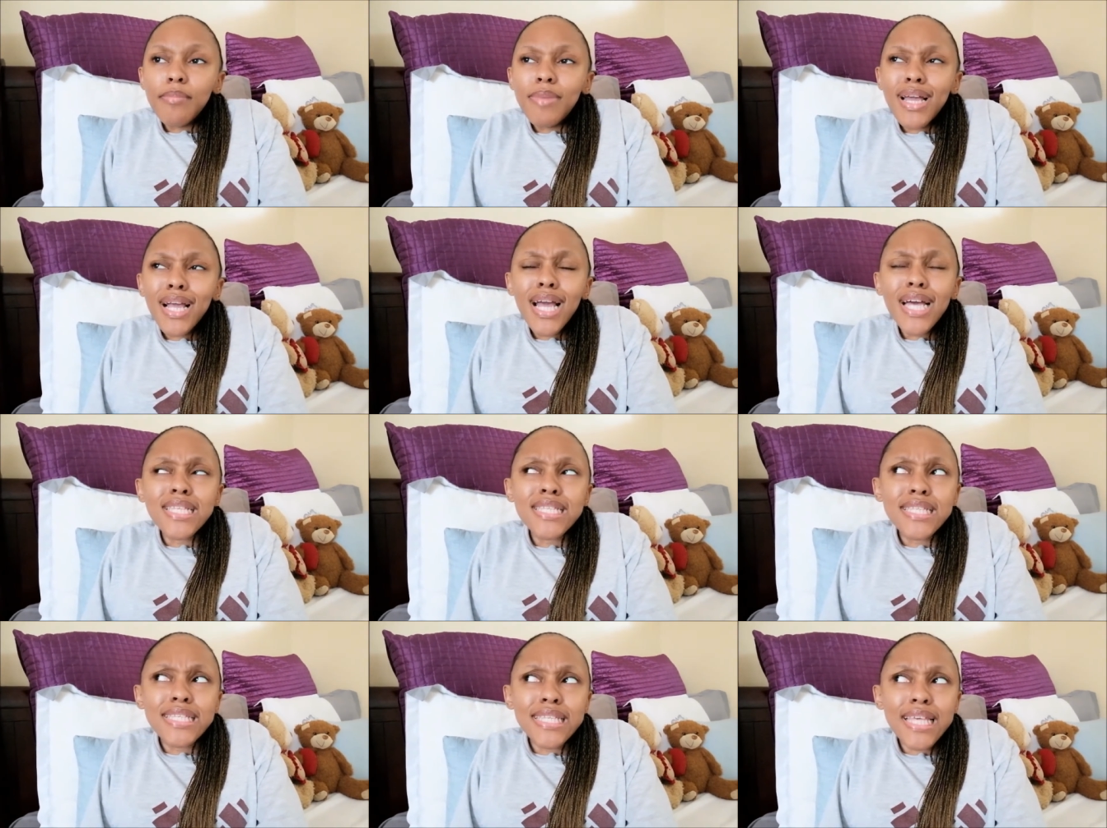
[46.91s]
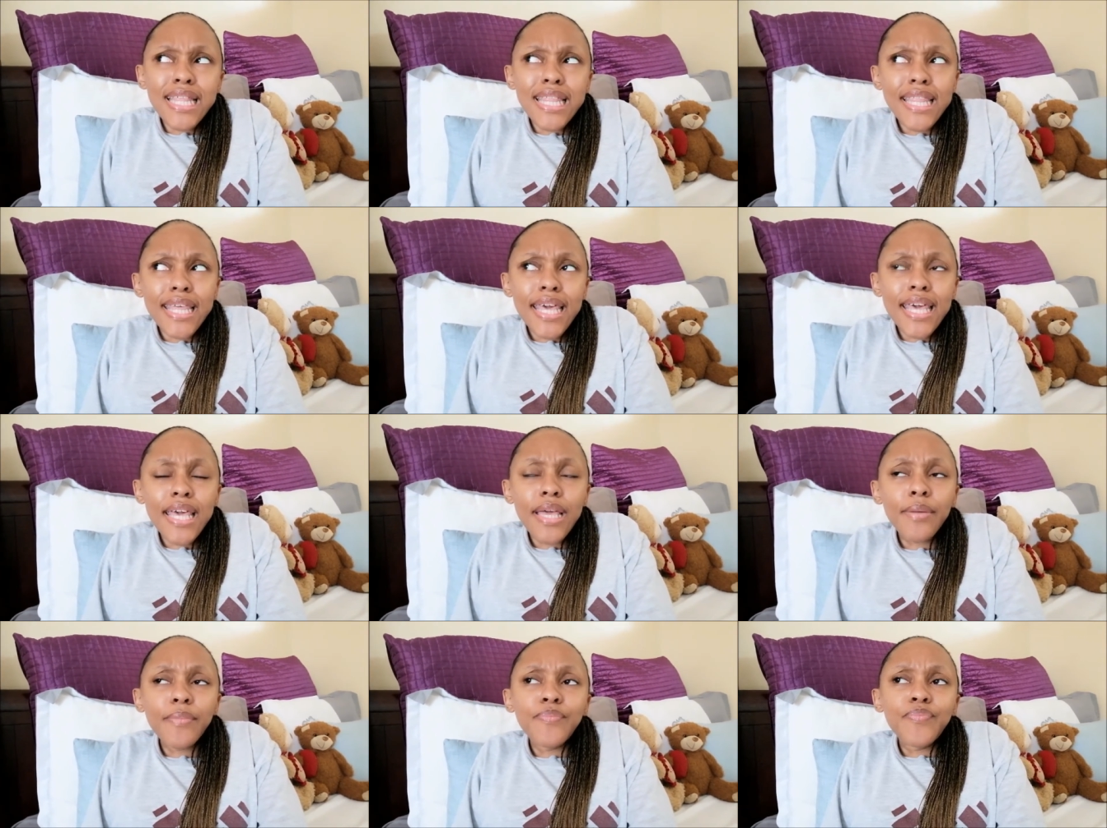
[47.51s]
My cousins are
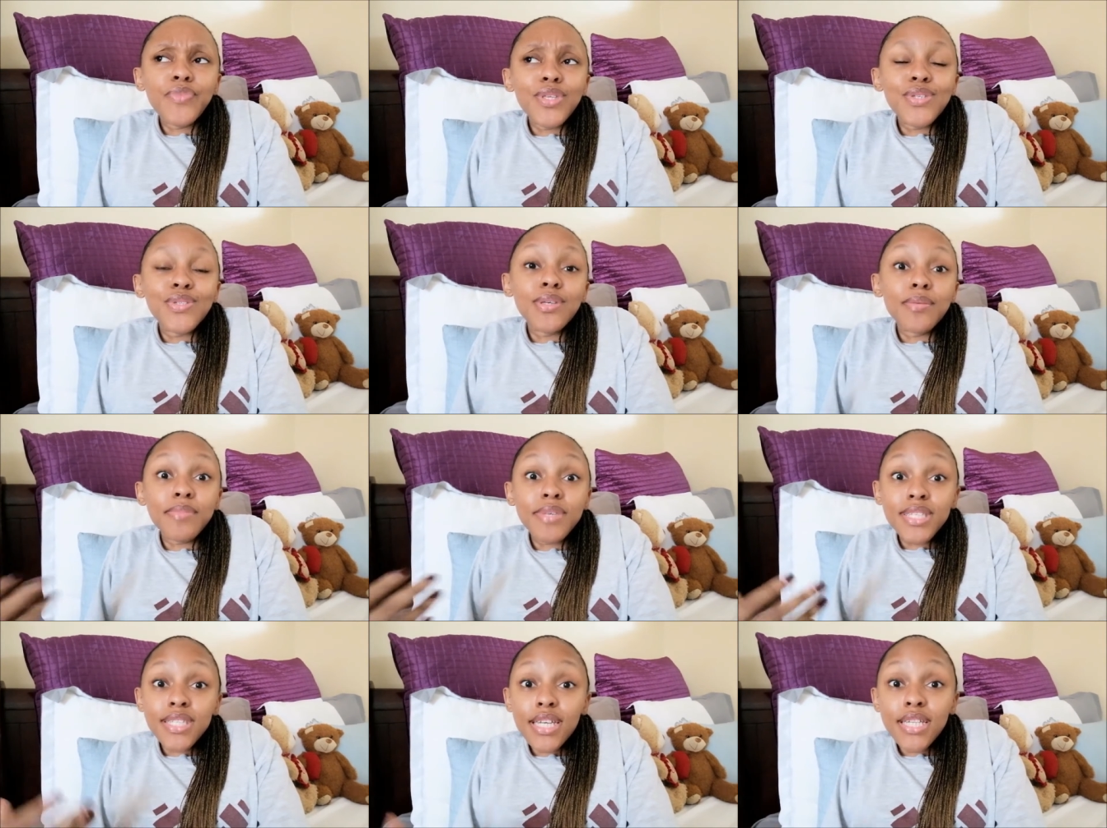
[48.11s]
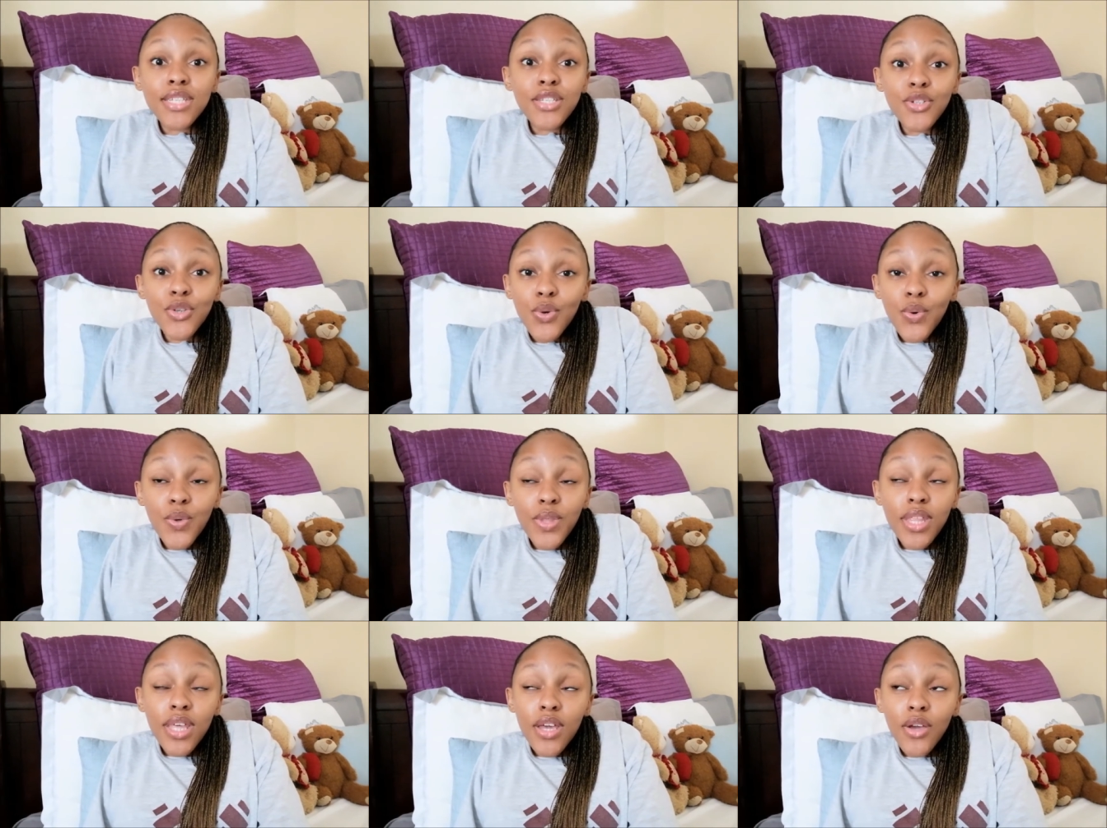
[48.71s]
there, so I'm excited to
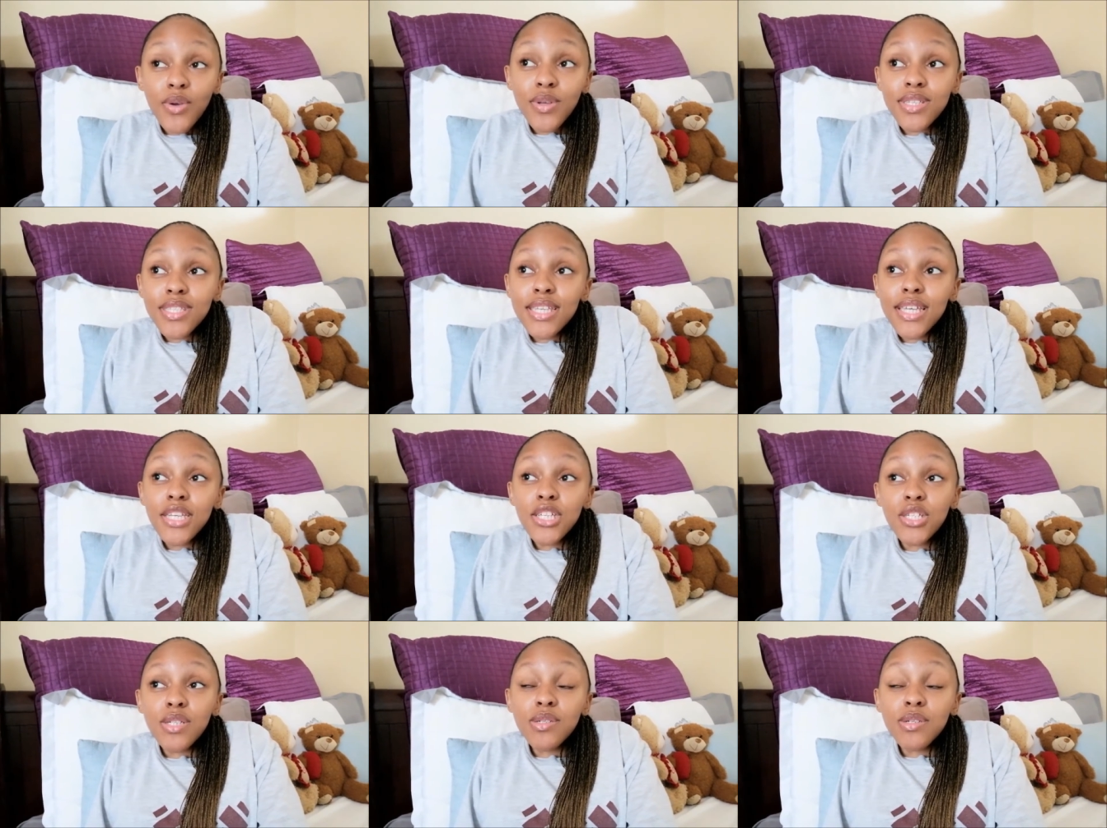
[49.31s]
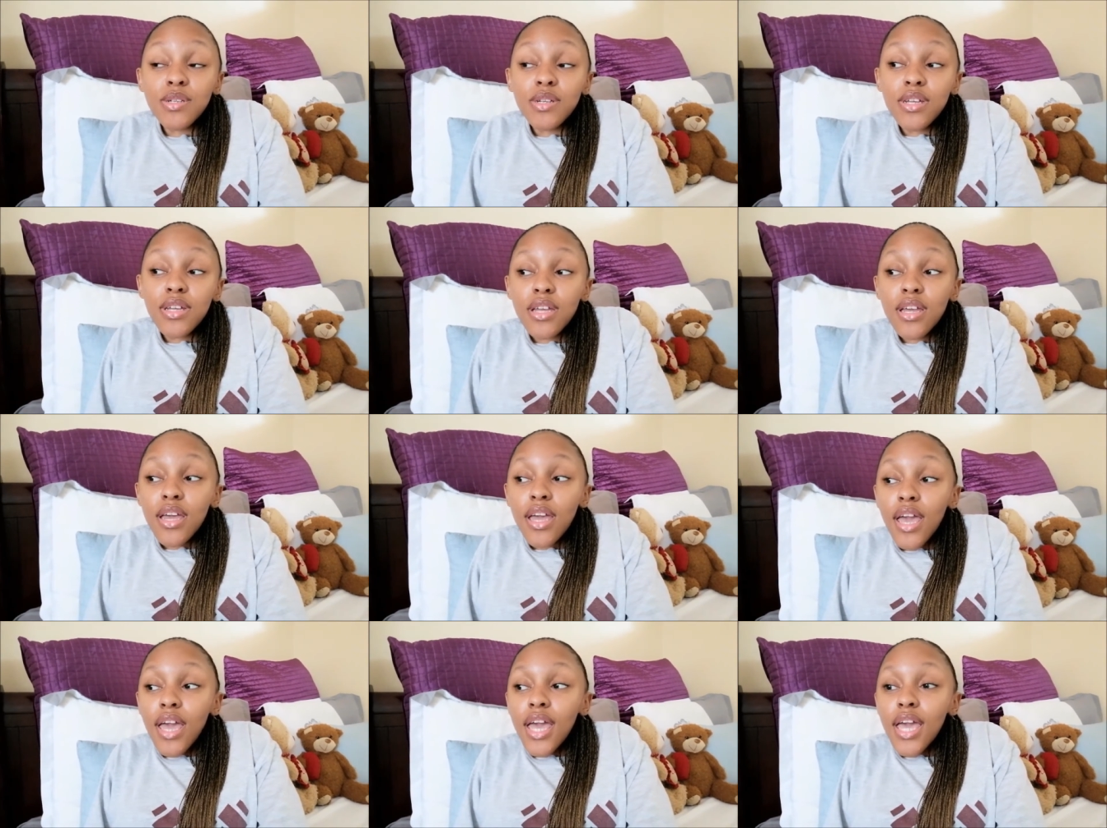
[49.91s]
go there because ish
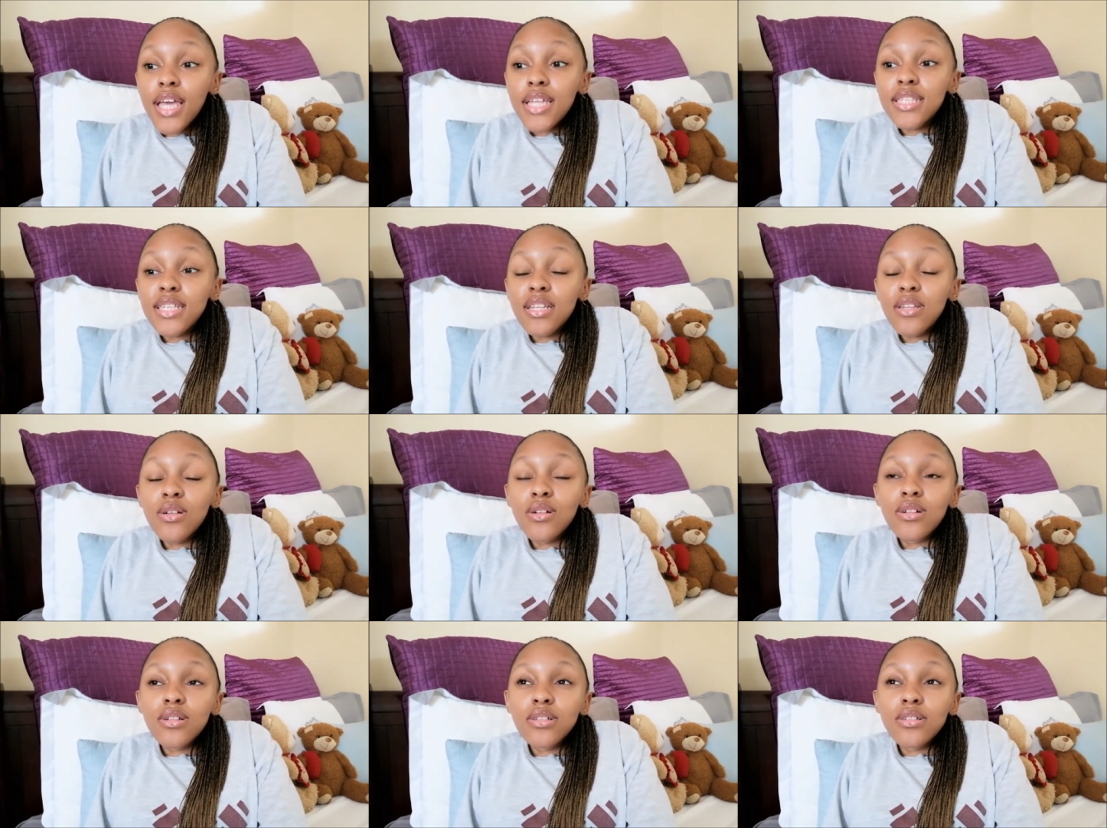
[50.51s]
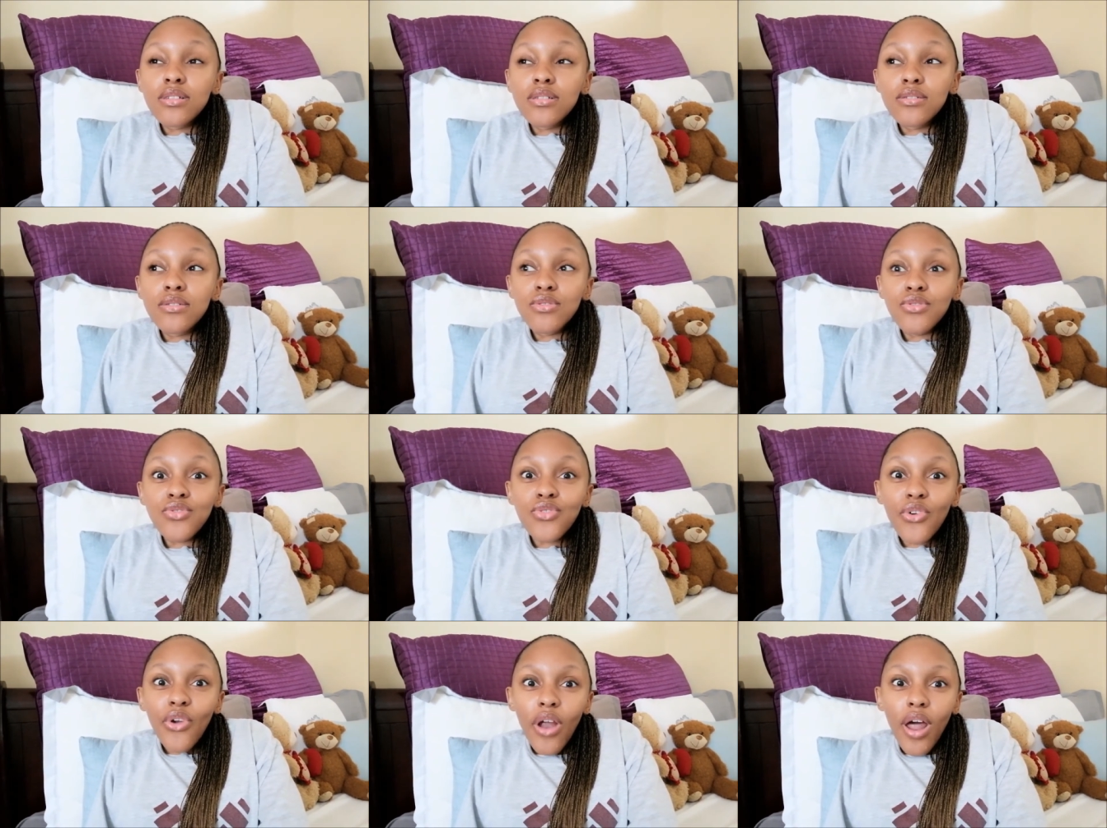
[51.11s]
it's a little
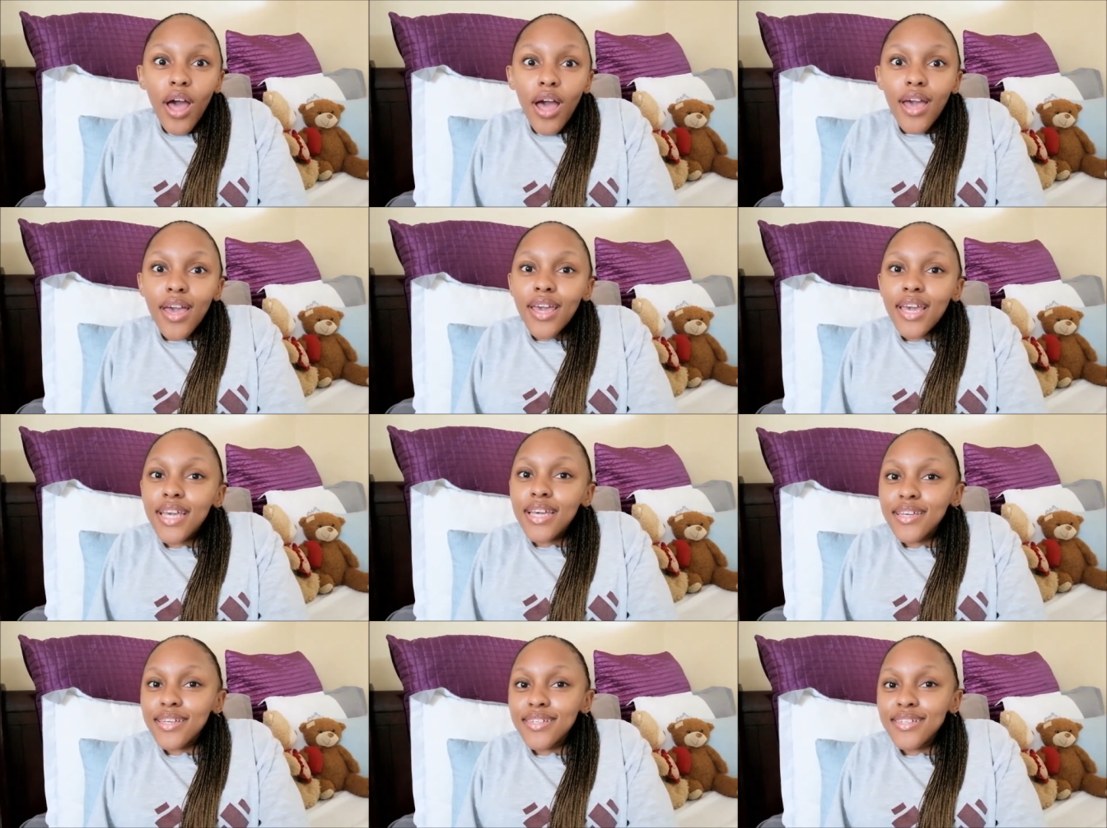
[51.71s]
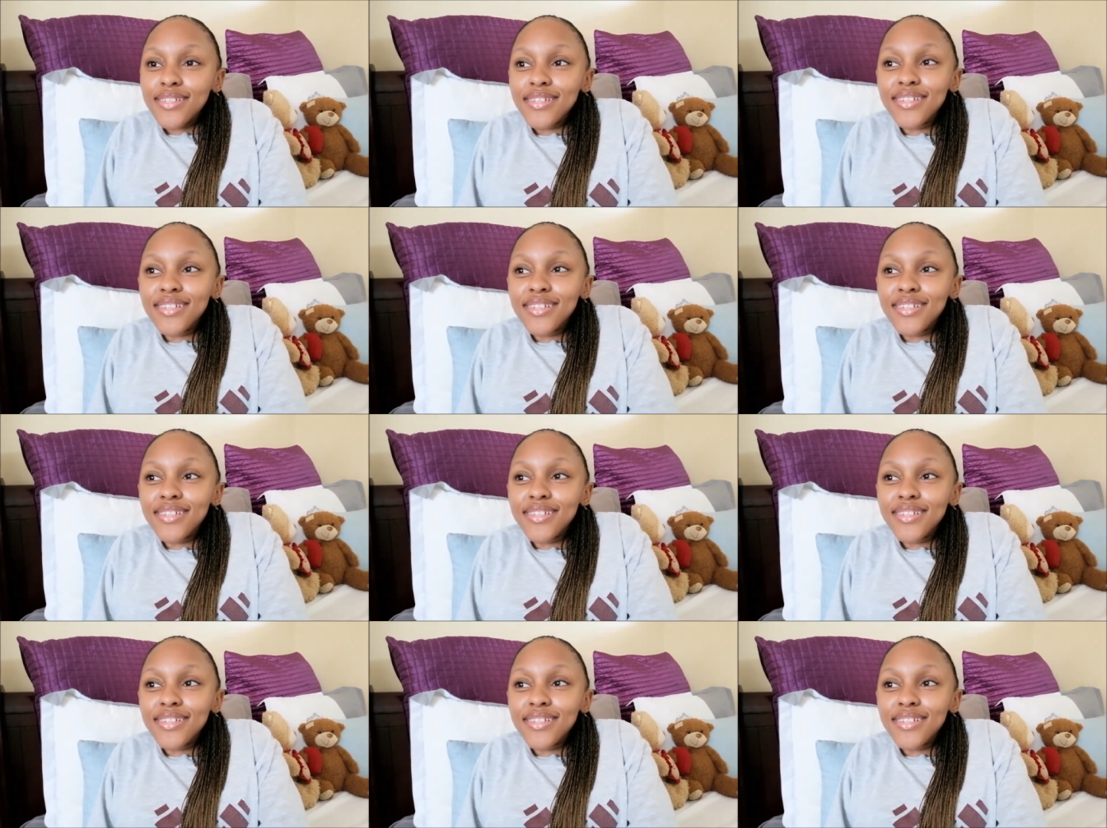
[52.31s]
dry